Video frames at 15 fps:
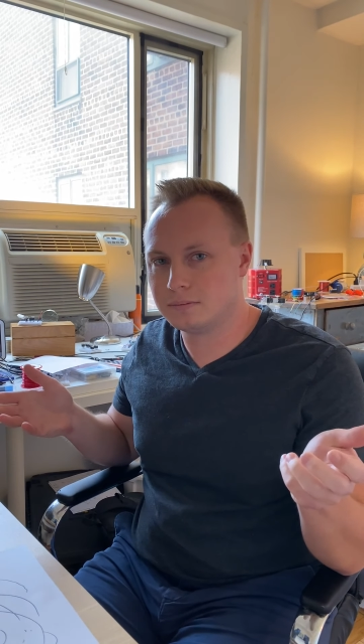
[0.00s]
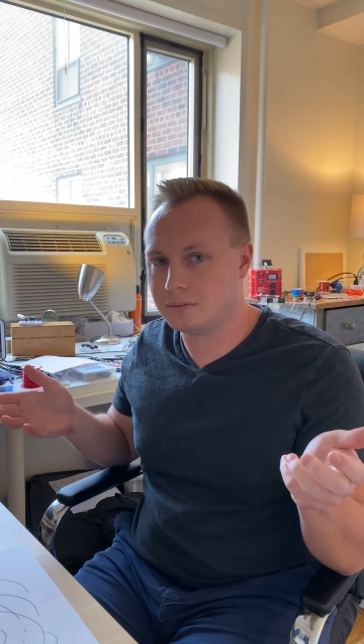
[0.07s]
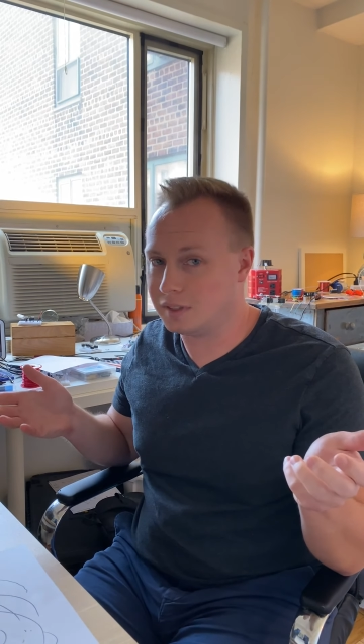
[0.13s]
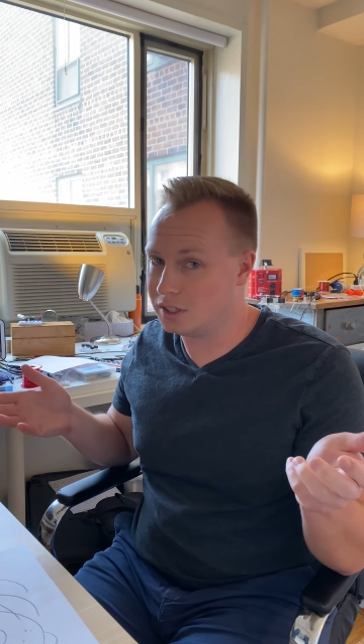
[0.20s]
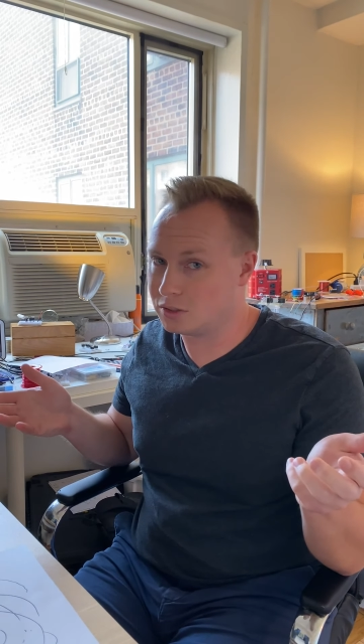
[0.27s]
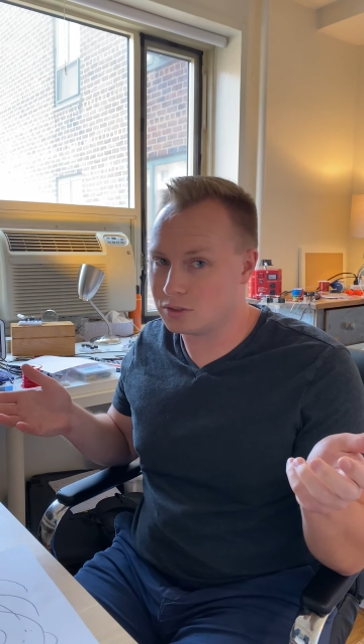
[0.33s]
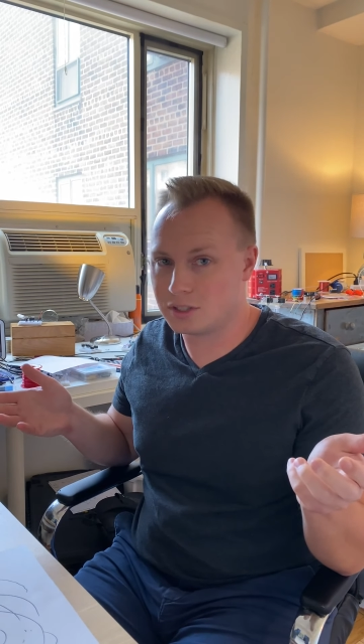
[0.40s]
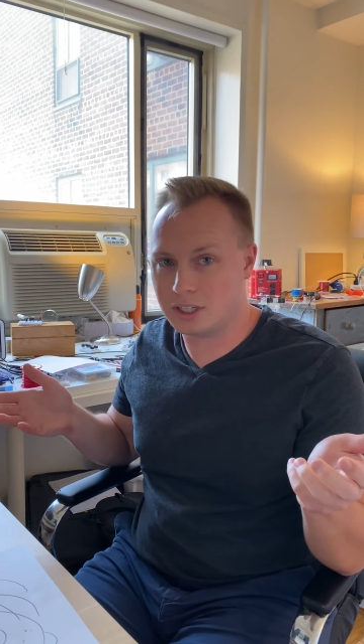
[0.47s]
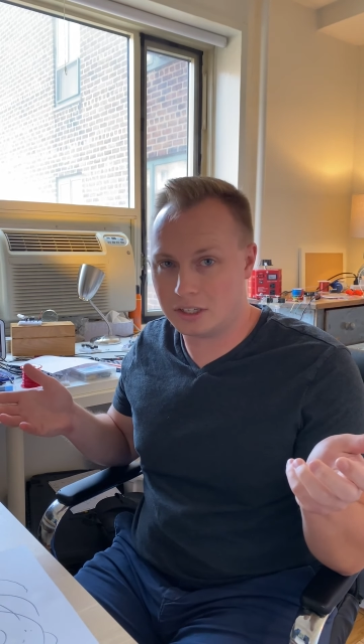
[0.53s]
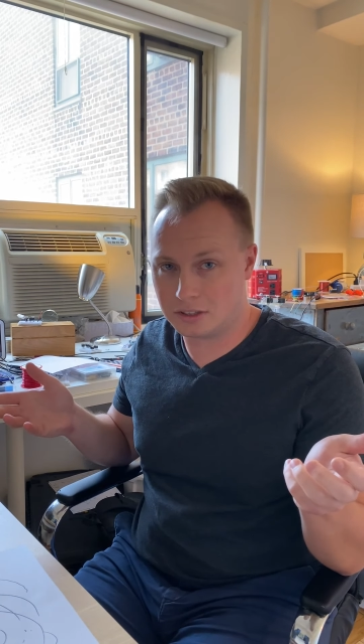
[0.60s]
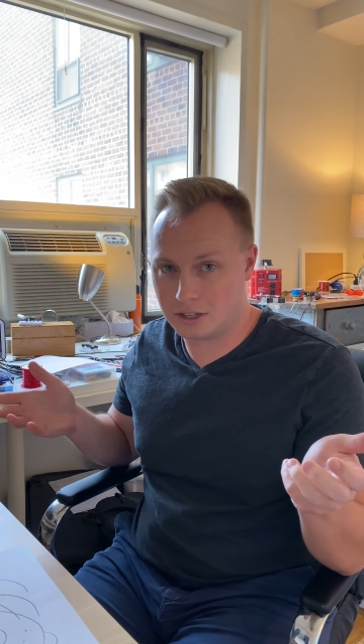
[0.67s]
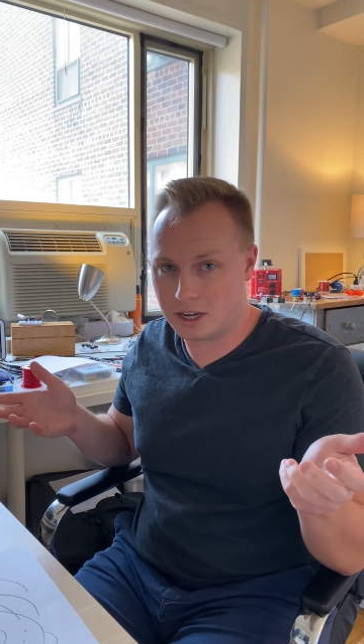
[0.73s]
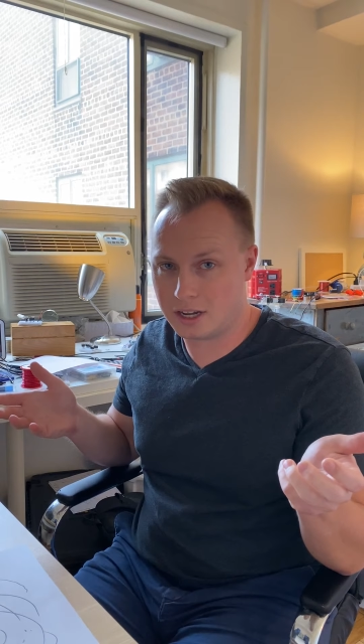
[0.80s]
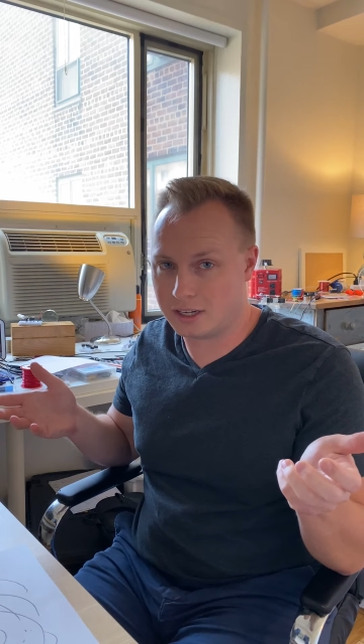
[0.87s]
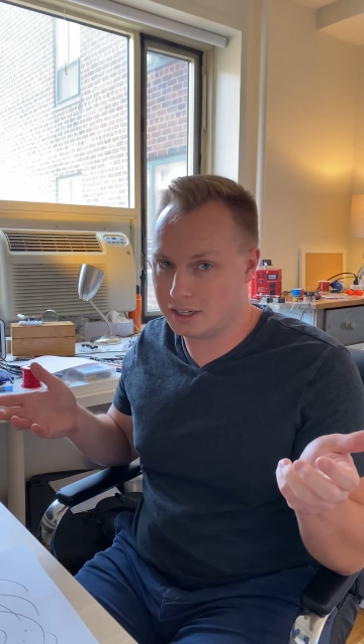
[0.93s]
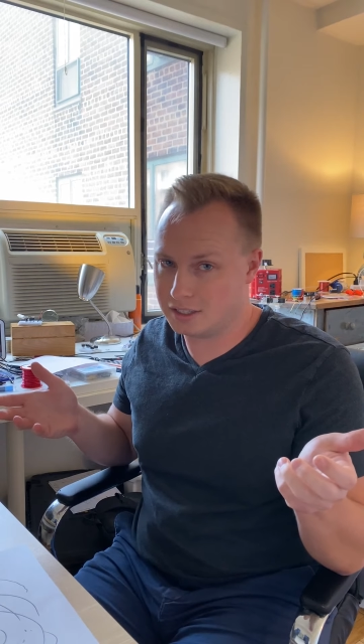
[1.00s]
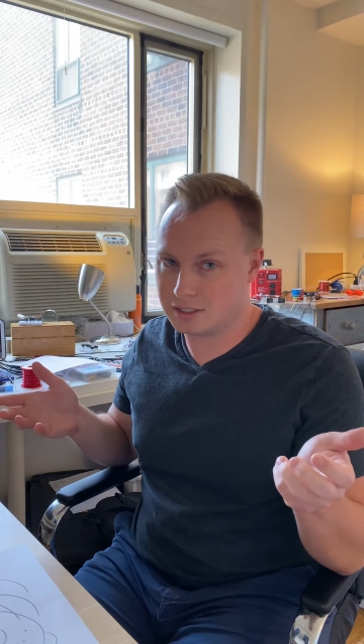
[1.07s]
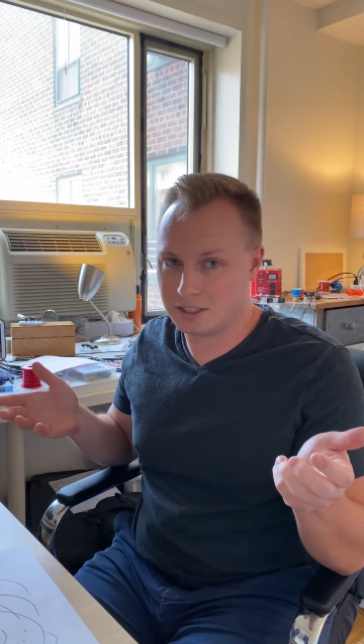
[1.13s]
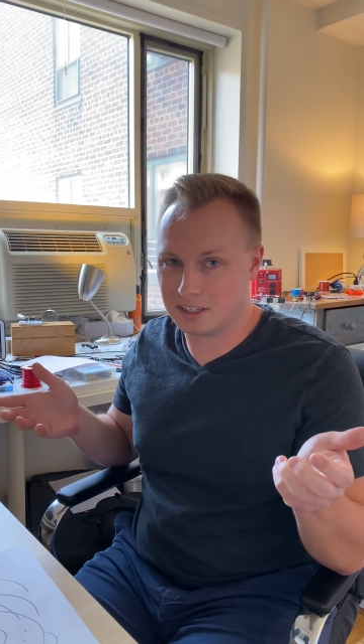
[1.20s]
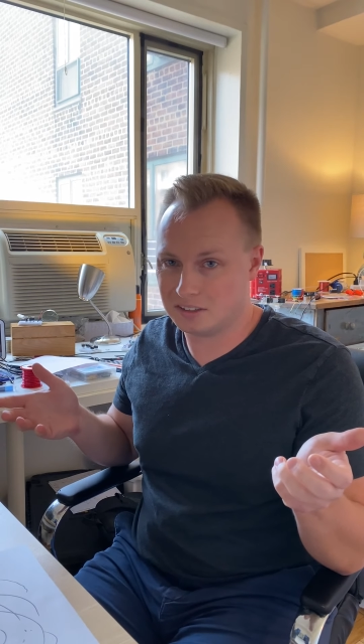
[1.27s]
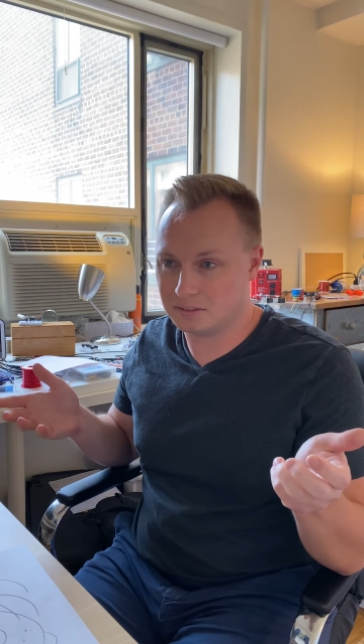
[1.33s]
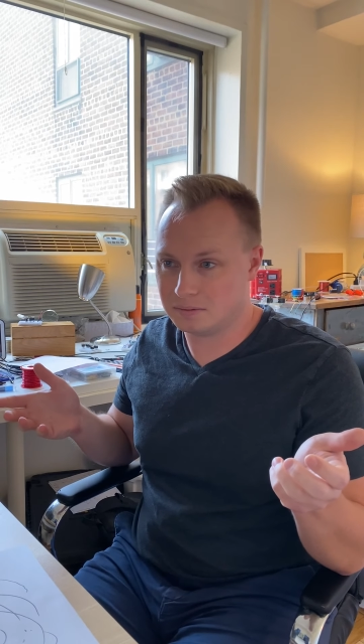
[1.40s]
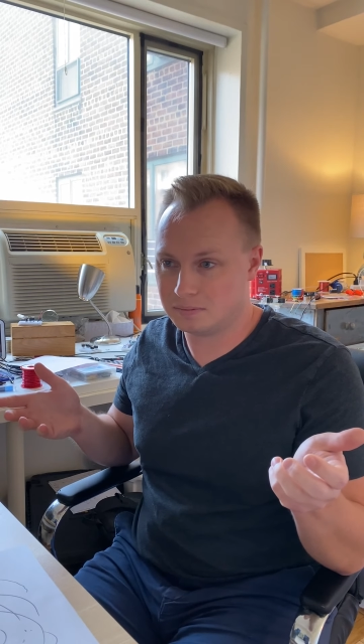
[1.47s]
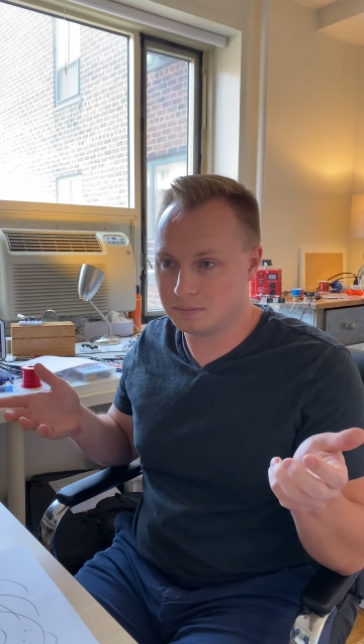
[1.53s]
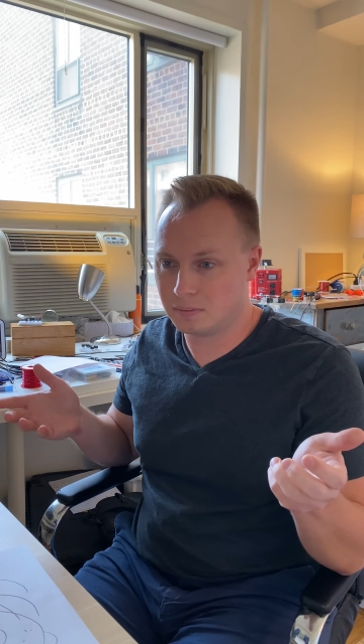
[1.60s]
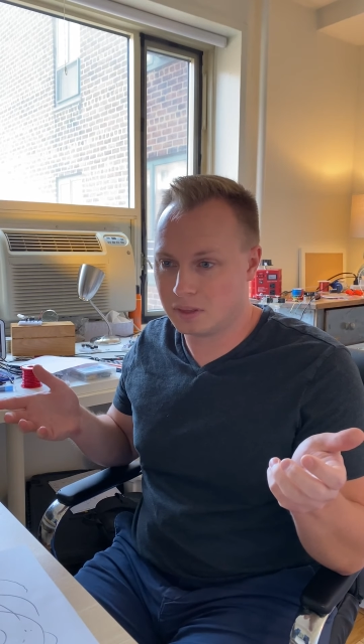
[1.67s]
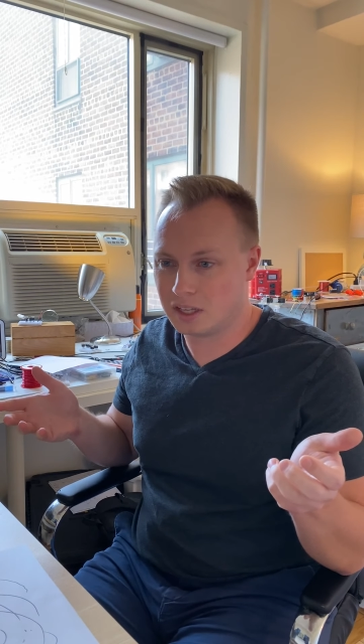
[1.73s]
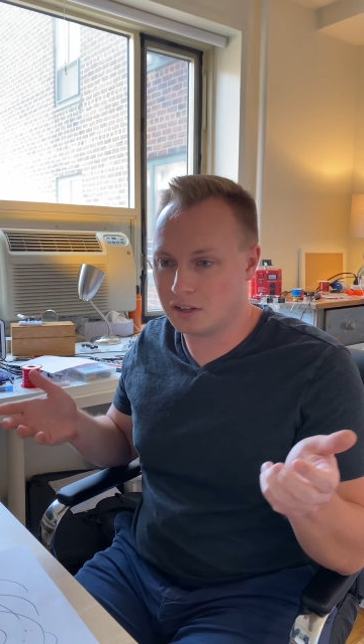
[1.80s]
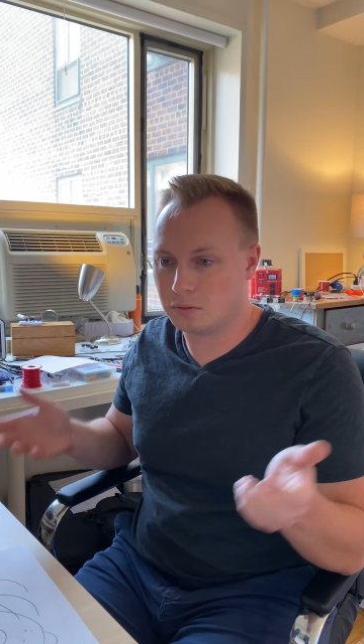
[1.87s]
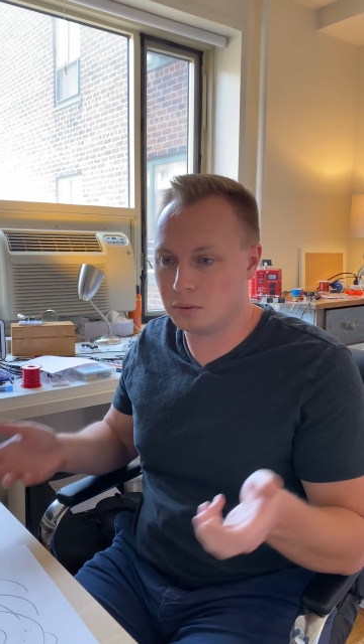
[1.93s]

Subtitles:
Interesting thought, isn't it? If